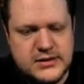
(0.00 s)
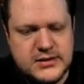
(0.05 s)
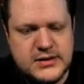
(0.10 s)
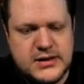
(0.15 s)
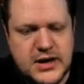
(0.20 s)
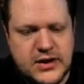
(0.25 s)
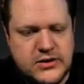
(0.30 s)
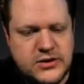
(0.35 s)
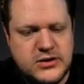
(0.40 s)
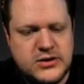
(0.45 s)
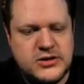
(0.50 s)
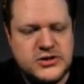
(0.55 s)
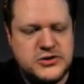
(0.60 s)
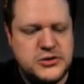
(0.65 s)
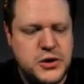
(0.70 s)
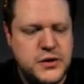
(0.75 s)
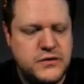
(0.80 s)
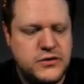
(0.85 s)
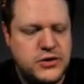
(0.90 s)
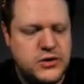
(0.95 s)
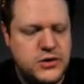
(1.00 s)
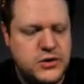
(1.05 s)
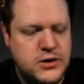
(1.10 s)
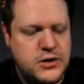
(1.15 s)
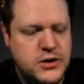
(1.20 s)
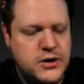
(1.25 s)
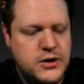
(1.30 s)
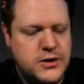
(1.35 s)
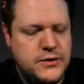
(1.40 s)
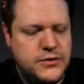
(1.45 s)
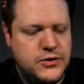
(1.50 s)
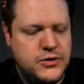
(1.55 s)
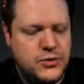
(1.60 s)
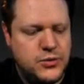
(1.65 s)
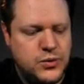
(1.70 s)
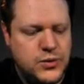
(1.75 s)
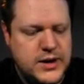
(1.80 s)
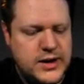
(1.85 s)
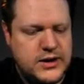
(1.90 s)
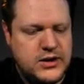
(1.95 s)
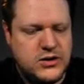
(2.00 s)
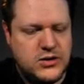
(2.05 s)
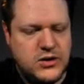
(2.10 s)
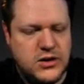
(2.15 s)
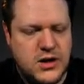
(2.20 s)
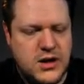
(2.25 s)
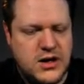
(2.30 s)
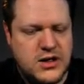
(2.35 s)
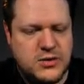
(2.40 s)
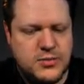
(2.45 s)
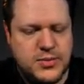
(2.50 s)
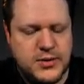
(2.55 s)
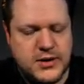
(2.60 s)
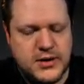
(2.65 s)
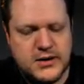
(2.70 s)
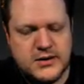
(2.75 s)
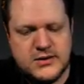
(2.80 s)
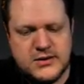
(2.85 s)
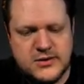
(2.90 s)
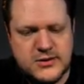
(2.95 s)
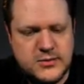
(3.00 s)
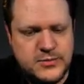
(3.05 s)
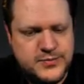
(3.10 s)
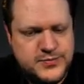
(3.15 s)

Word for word: color just over the, the red cloth parts.